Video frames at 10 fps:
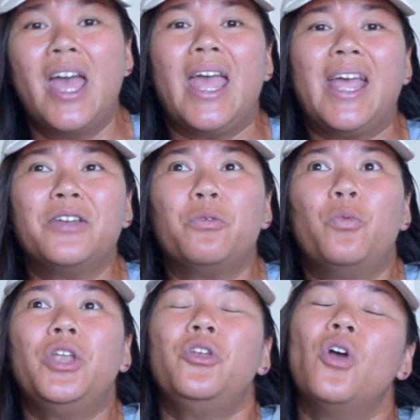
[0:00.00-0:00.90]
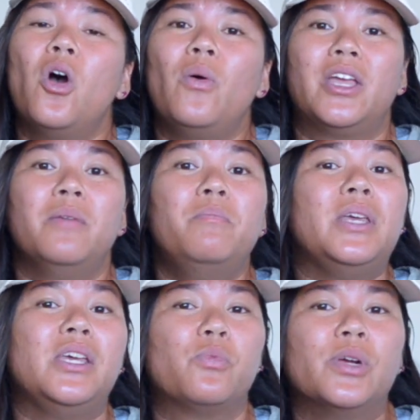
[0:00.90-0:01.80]
And we know it can
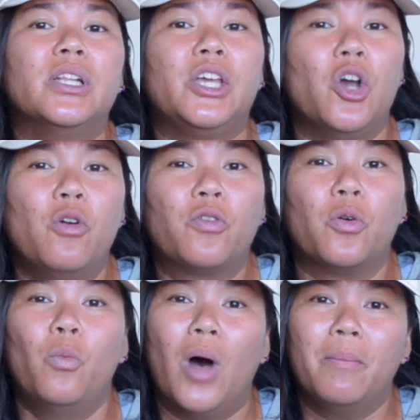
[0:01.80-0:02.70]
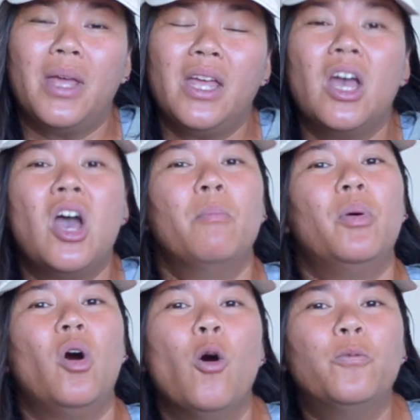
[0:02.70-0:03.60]
be really overwhelming,
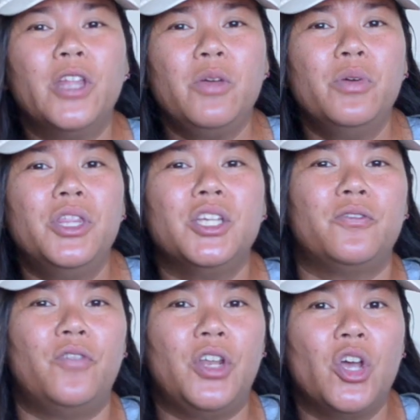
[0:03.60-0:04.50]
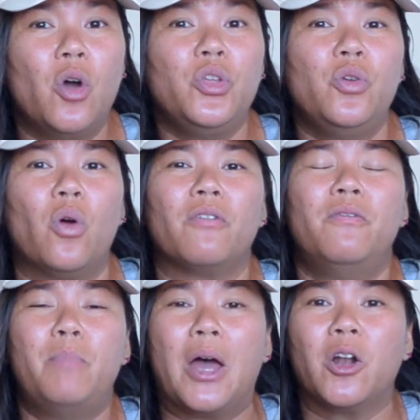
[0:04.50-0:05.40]
but hopefully with this video, you are
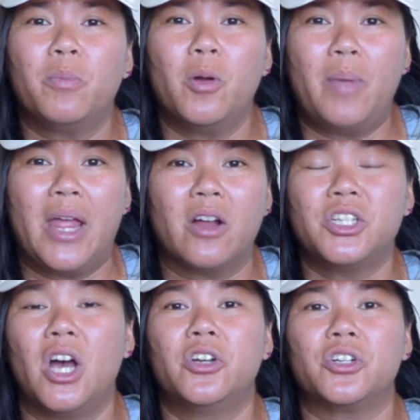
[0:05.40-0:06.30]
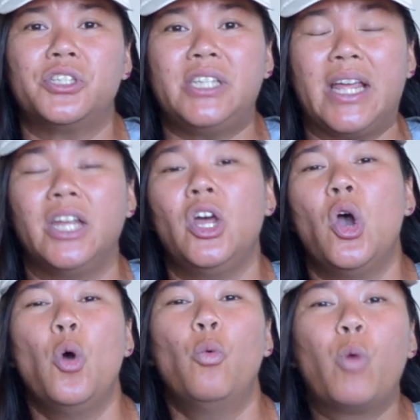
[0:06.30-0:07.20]
better prepared to understand
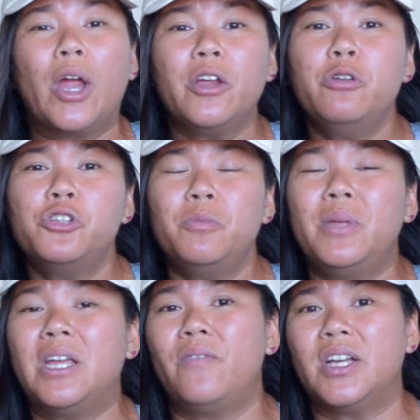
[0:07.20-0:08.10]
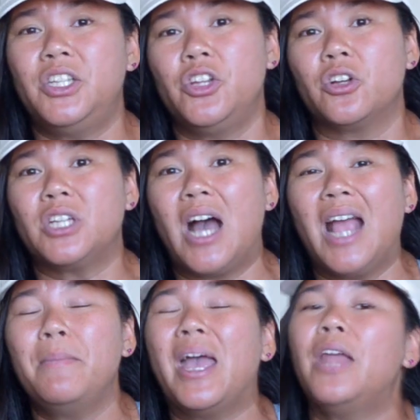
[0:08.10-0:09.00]
where you should be investing your
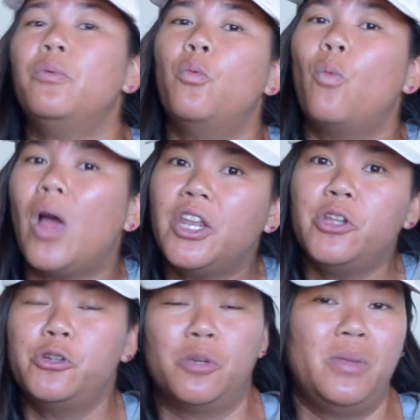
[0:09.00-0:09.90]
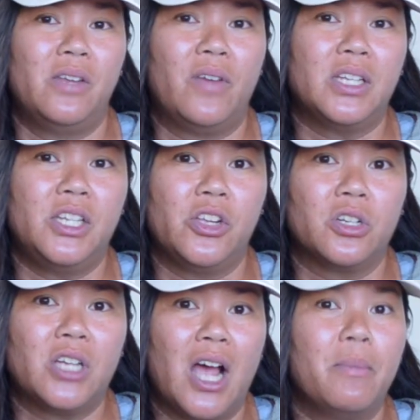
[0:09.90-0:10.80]
time and when you should be investing
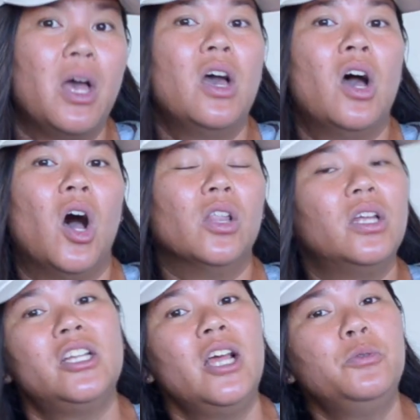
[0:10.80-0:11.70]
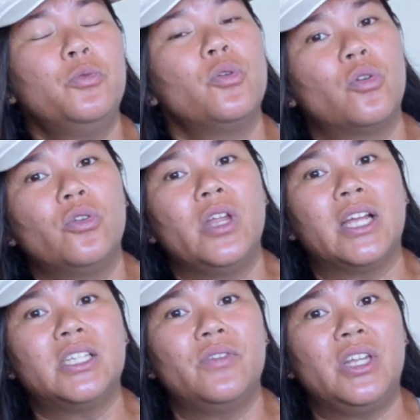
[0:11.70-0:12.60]
your time. A lot of times with recruiting
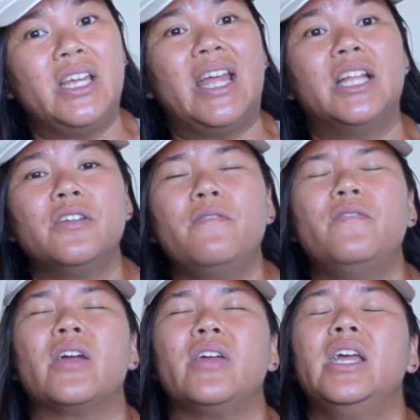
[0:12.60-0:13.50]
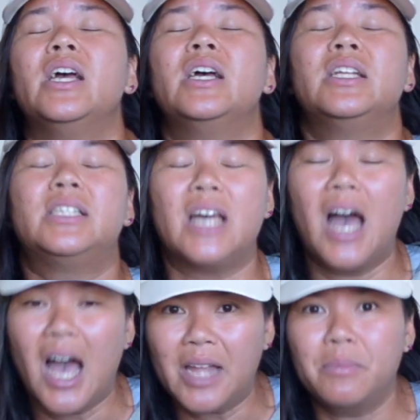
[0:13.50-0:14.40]
activity, it is a very
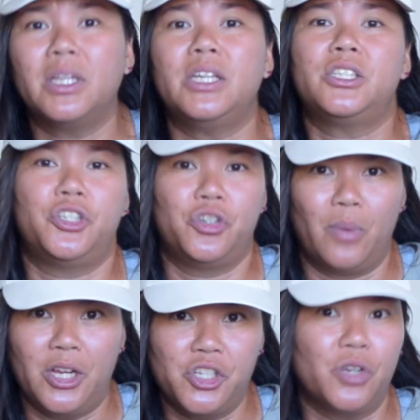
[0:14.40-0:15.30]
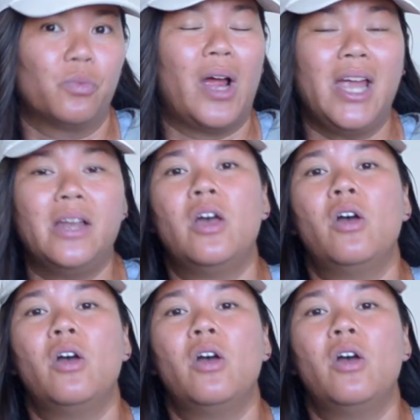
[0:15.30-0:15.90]
timely situation, right?